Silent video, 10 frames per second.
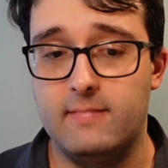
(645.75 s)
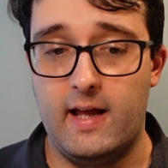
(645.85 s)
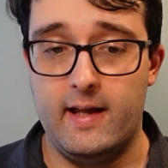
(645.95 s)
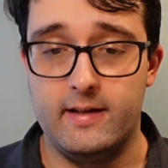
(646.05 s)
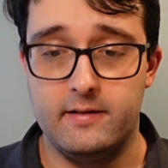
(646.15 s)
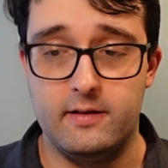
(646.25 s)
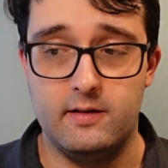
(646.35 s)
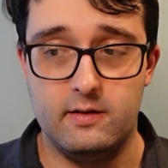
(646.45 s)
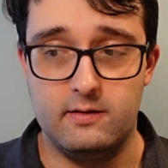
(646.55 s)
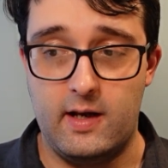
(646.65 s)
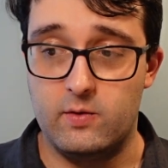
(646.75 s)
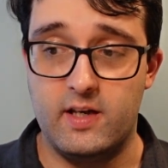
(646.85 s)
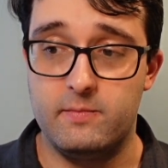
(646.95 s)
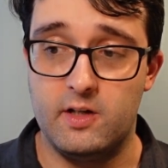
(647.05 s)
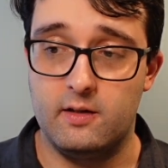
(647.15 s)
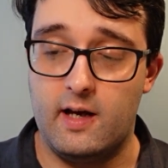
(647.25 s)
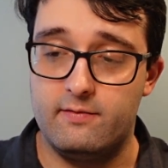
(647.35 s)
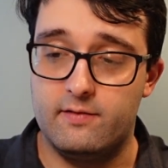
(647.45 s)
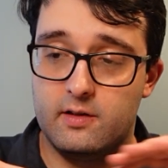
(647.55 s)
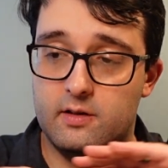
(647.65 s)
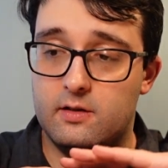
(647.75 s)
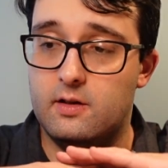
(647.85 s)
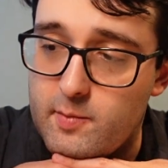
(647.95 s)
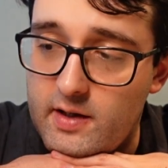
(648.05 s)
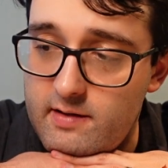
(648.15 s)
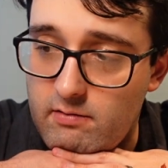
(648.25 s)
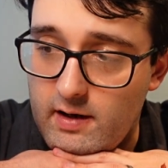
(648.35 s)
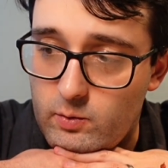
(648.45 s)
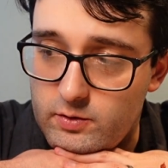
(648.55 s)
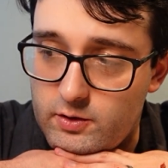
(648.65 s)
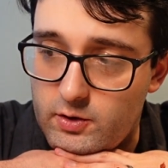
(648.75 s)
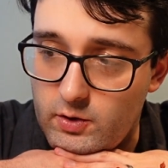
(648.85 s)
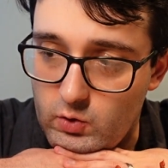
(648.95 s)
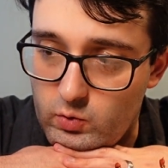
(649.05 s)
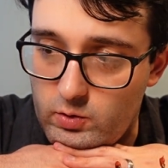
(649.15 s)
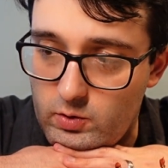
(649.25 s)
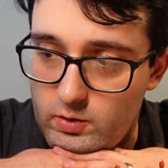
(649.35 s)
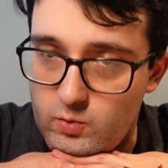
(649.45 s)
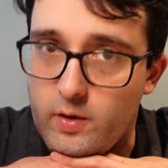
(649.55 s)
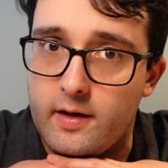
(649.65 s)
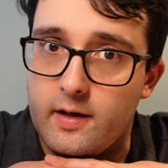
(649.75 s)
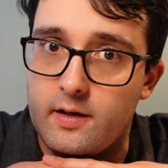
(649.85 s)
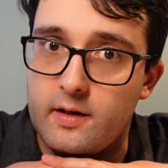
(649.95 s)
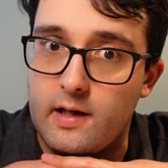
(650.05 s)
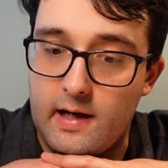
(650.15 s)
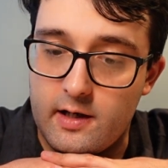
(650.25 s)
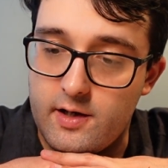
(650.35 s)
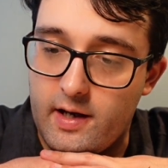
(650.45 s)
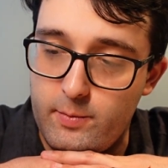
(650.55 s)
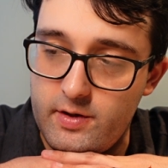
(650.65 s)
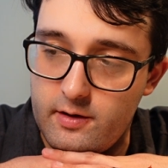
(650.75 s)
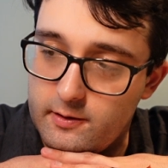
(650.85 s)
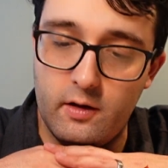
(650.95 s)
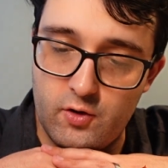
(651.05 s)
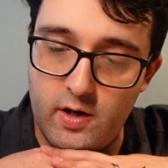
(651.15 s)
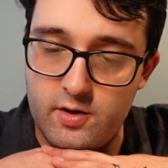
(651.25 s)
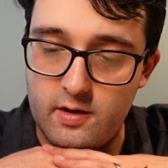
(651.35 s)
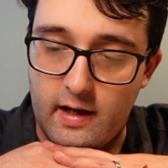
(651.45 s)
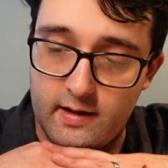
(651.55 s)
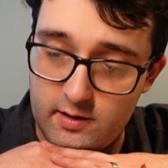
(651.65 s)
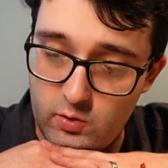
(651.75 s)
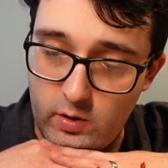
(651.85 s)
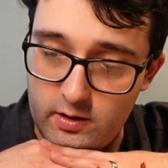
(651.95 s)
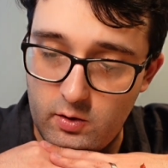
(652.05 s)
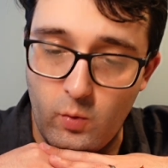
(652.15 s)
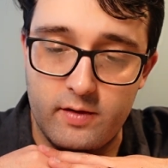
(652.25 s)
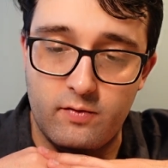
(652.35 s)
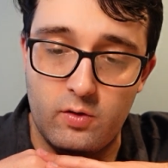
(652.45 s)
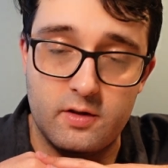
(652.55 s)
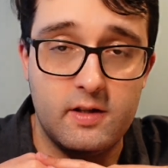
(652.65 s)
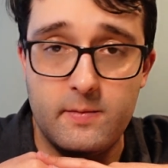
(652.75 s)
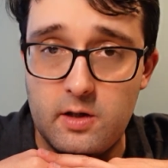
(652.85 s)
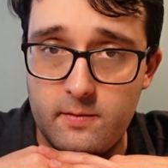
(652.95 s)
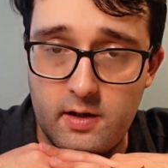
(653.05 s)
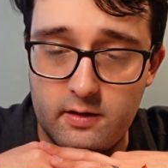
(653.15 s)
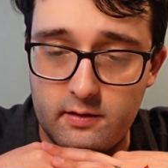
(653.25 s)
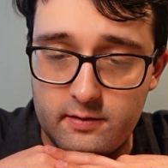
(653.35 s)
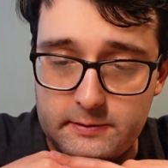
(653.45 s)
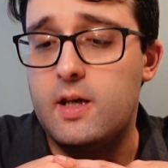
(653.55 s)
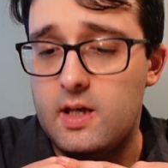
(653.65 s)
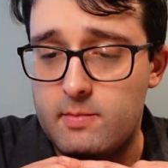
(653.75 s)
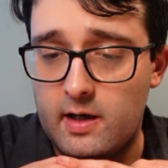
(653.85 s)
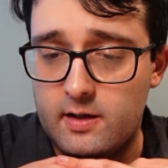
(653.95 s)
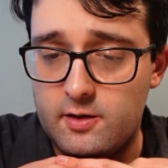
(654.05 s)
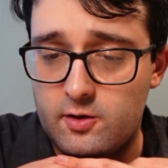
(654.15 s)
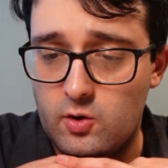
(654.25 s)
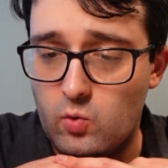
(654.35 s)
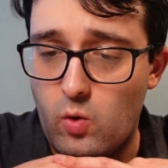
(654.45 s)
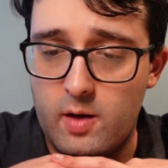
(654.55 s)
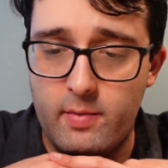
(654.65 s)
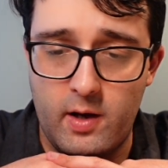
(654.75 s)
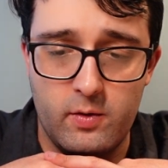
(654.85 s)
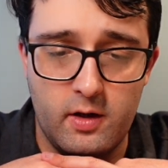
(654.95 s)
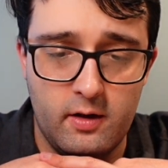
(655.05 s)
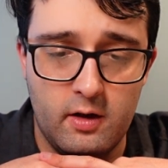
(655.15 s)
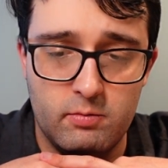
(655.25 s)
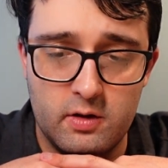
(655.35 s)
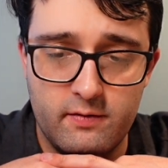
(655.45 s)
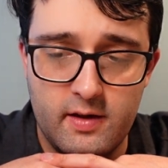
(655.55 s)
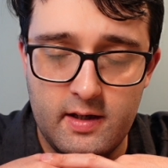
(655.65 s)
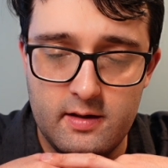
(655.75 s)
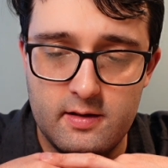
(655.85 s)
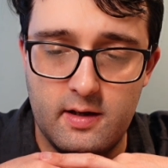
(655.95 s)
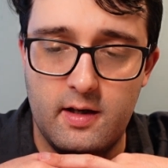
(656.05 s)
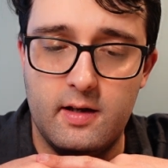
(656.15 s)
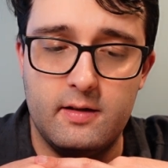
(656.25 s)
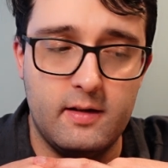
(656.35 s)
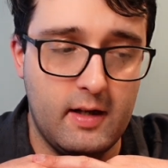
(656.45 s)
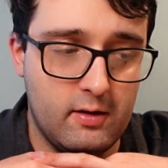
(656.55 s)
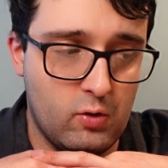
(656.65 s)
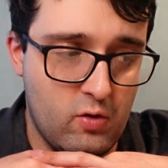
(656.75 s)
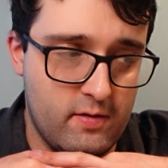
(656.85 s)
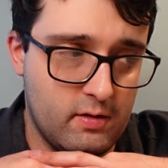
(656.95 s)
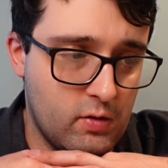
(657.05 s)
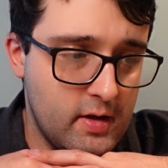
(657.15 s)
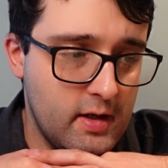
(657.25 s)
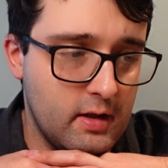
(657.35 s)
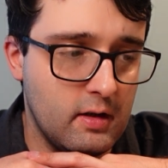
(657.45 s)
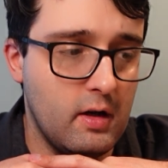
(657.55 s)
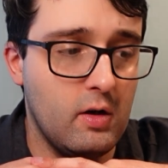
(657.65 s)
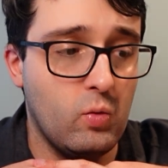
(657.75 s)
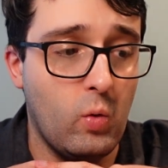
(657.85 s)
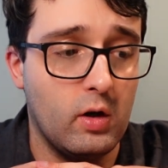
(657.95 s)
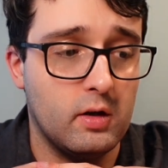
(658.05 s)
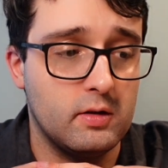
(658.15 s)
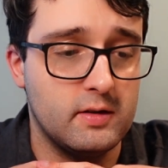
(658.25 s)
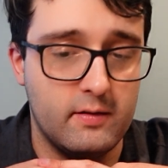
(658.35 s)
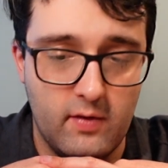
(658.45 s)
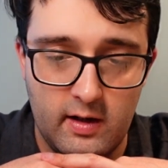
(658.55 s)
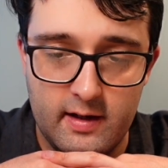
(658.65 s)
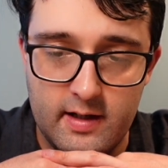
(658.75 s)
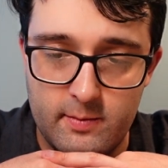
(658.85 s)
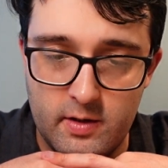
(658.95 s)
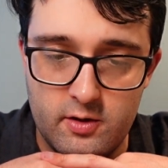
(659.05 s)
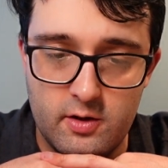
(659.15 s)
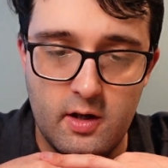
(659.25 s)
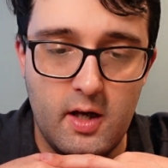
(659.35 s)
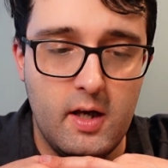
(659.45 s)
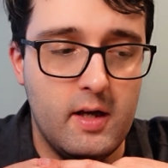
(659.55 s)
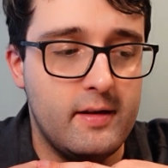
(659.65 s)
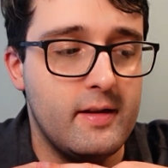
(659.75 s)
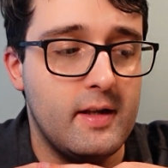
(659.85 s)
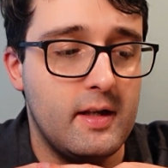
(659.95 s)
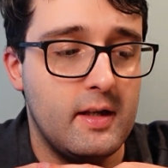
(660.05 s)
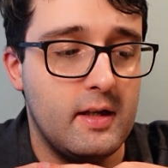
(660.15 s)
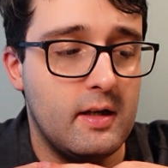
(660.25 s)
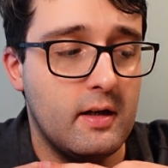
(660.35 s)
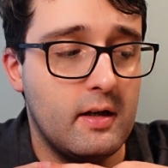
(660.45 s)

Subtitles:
and that was him done after, I believe, round 2 was when it actually happened. Trajan and his squad went for the center objective. He managed to wipe out a number of things. The Death Court of Krieg were severely damaged. The